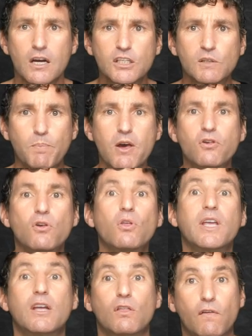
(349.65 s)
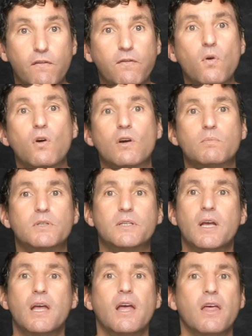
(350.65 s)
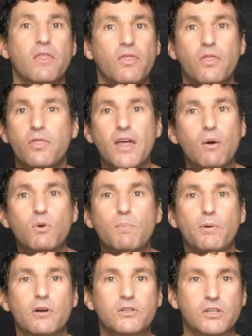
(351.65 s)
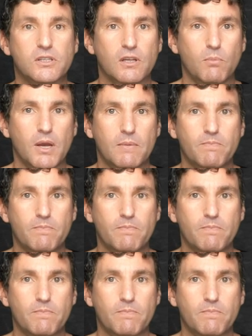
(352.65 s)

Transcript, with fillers: especially in the forms that we purchase them